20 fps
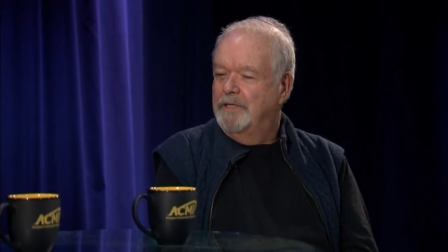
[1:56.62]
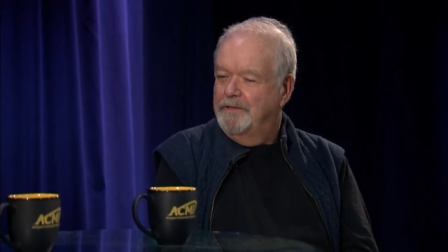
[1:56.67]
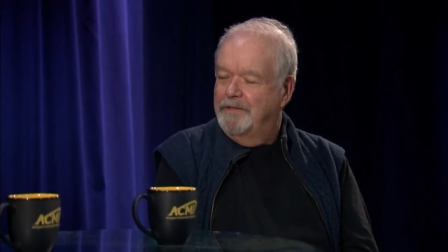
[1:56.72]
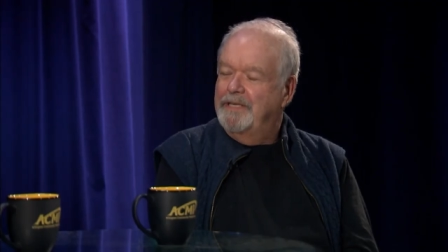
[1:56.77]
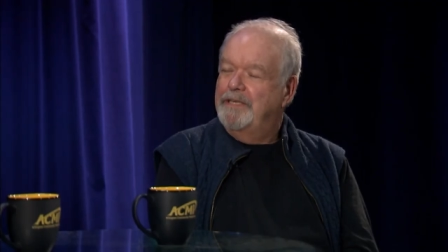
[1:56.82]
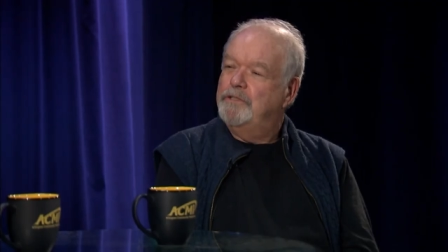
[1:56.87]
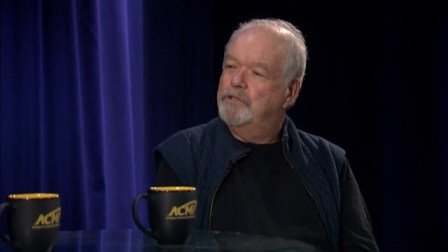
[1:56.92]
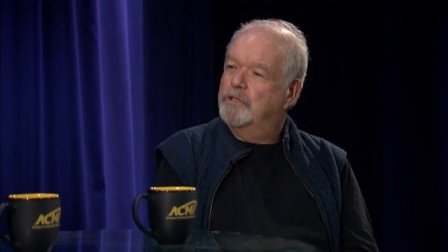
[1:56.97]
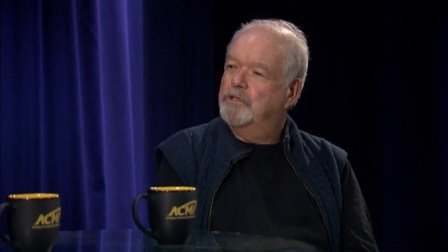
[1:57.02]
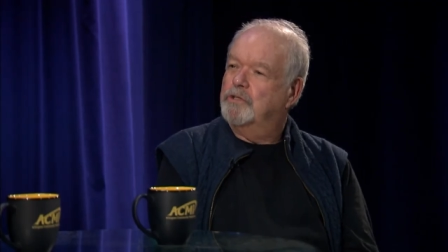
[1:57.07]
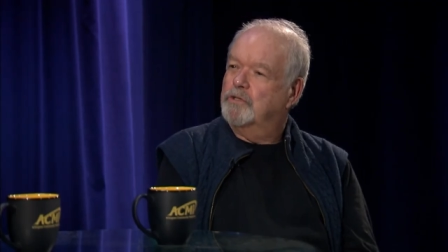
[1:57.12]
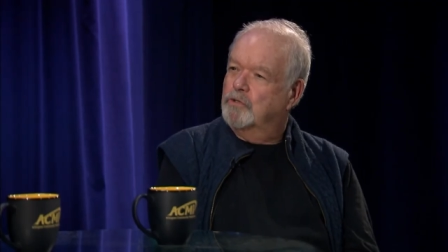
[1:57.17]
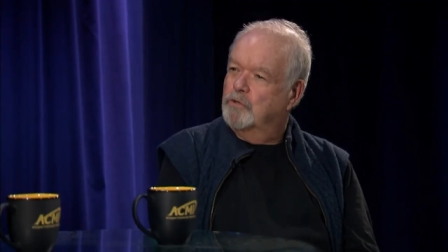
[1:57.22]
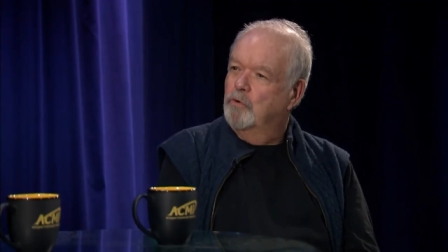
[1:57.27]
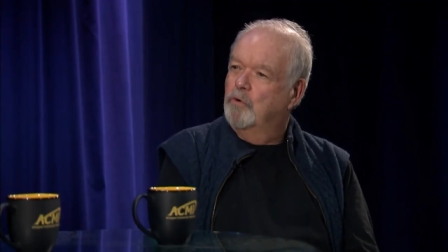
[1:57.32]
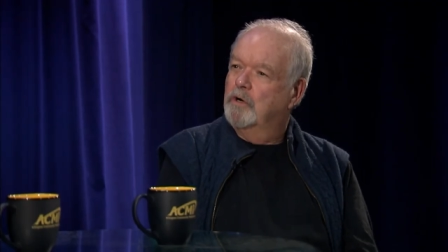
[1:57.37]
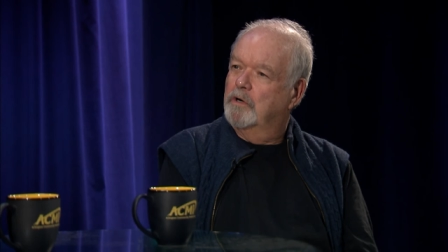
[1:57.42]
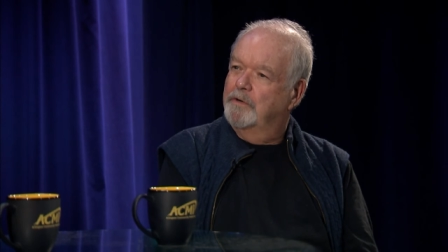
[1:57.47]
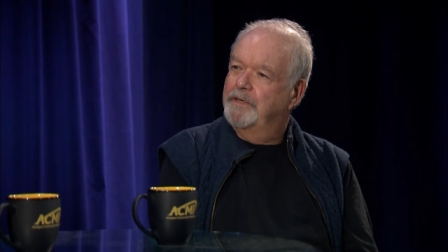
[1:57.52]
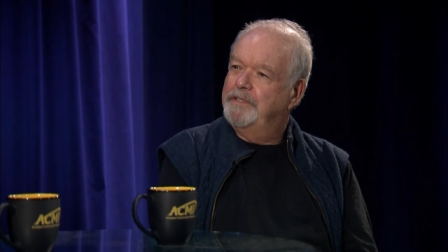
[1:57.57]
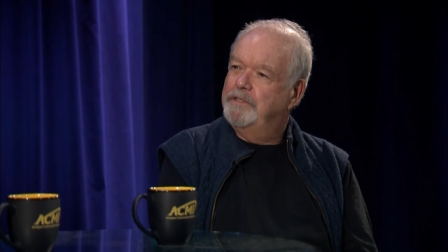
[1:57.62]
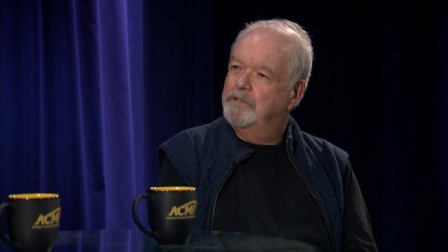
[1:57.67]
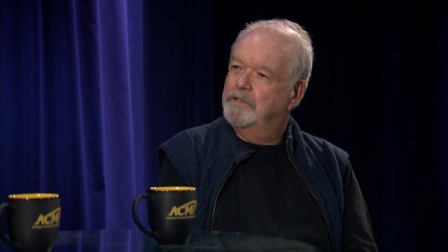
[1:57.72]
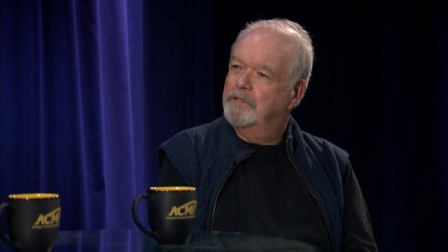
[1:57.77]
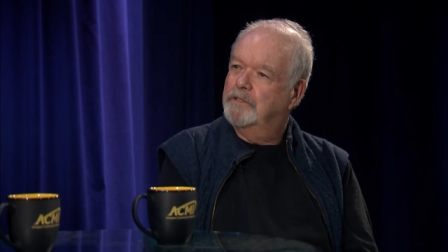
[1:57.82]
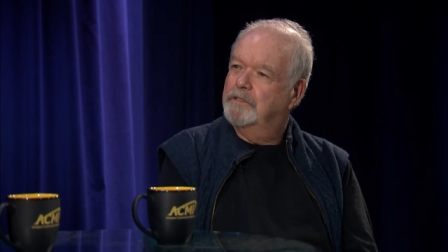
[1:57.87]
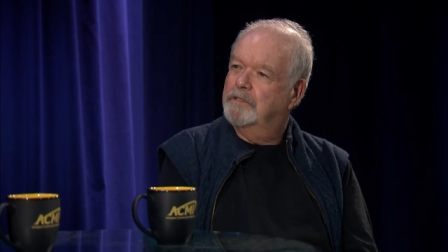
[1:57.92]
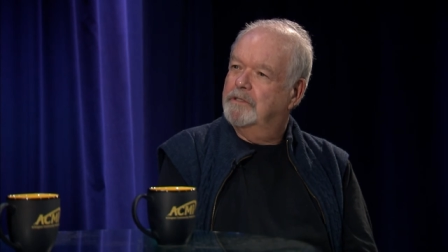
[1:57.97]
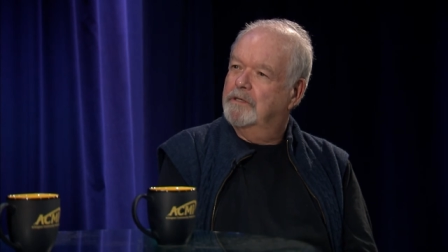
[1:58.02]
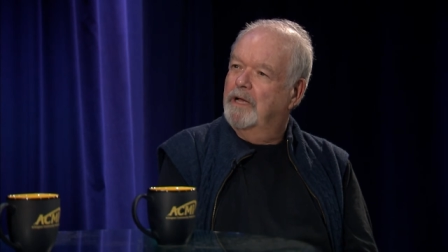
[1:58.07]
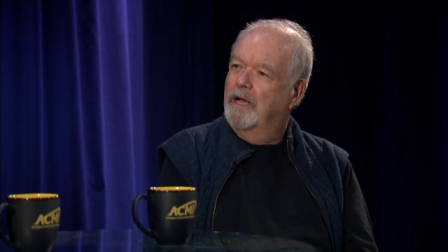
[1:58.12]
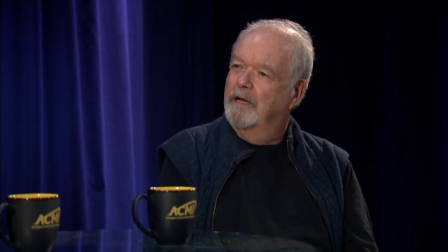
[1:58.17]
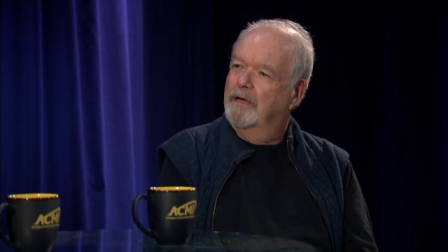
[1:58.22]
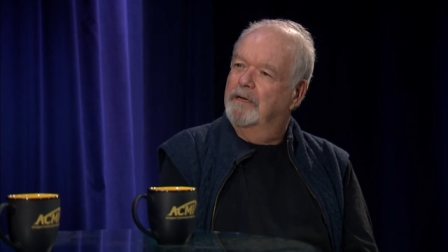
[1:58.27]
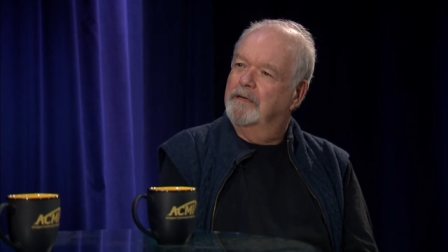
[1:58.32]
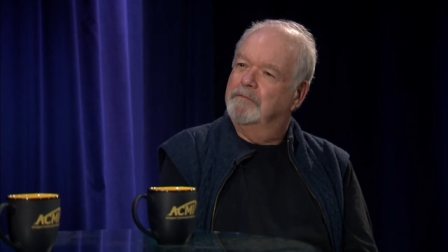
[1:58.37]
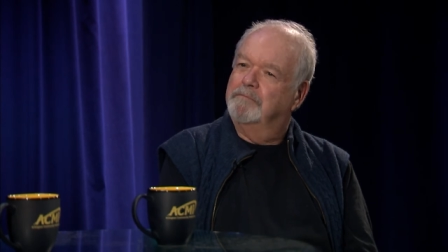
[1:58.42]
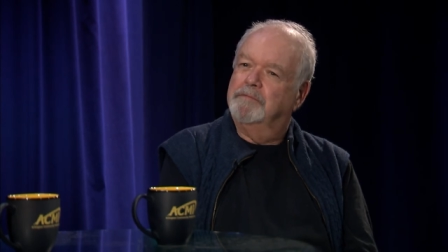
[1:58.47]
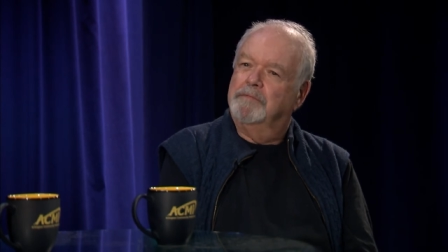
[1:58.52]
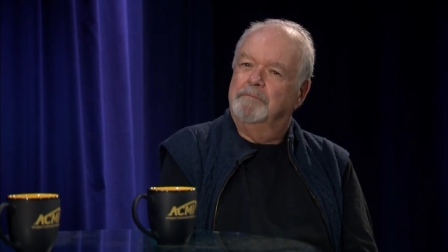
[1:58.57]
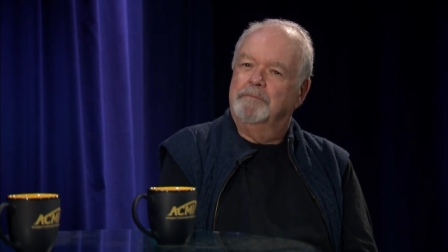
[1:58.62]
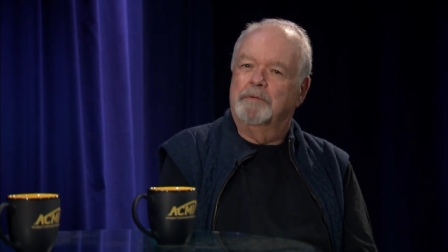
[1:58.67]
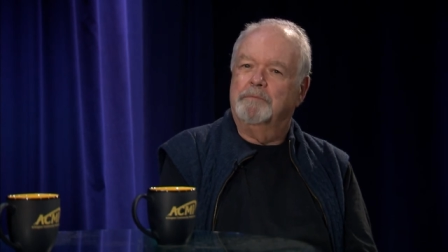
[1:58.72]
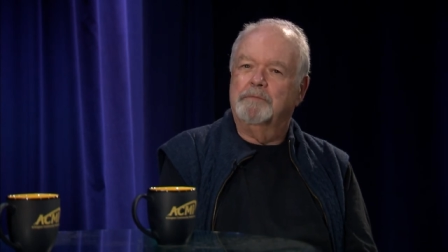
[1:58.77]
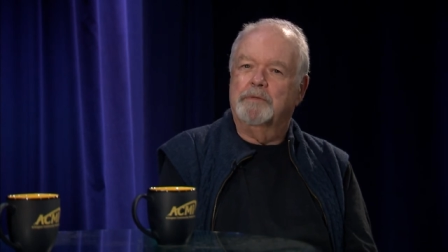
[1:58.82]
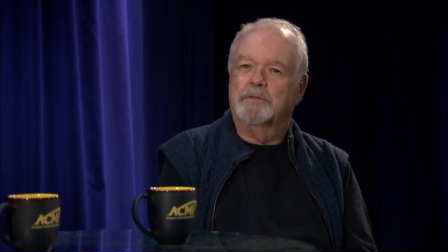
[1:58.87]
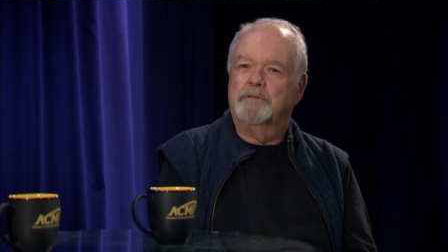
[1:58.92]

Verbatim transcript: did these stories um,